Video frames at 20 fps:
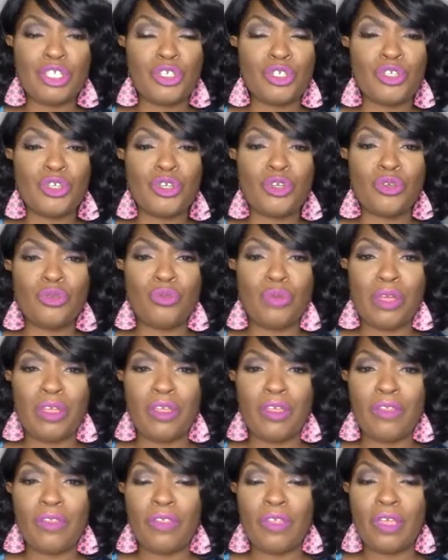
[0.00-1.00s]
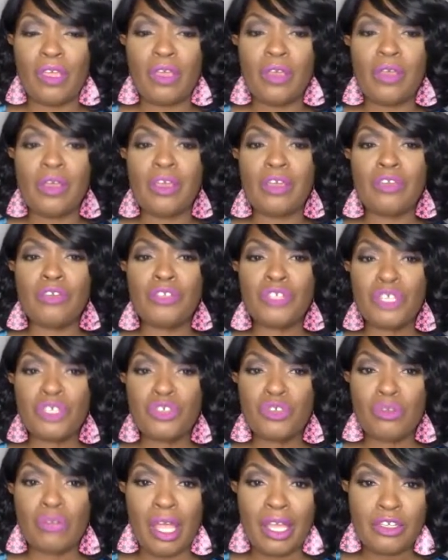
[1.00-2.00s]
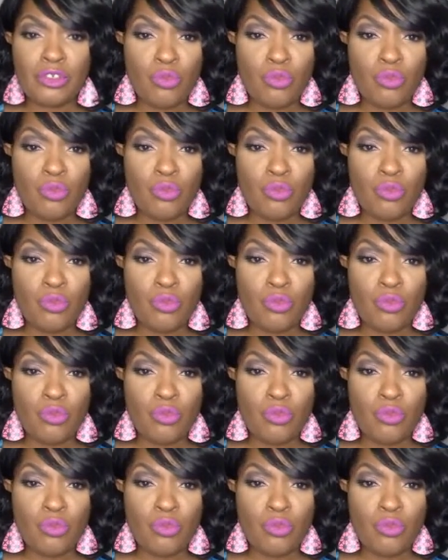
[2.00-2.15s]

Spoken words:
to do with, you said you liked